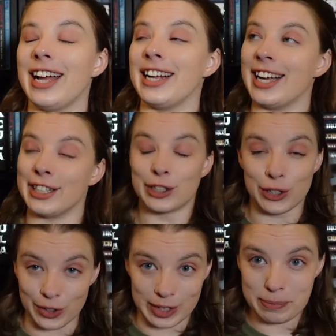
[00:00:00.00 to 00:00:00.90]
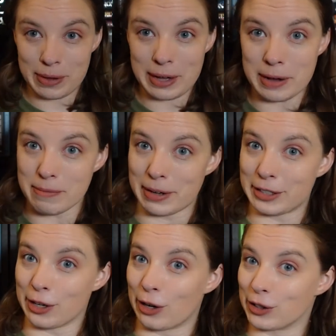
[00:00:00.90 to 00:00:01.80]
It gets creepy, but
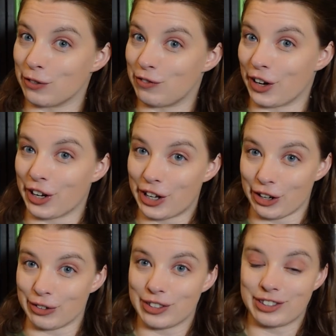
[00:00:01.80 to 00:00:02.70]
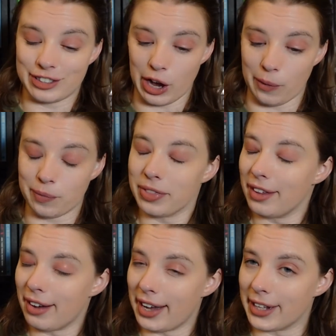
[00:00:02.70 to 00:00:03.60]
it's also very cute. So,
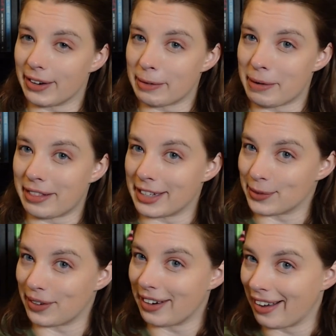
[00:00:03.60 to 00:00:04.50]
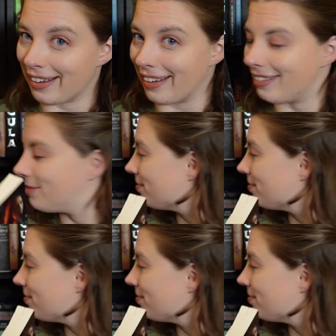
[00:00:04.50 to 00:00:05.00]
highly recommend this one again.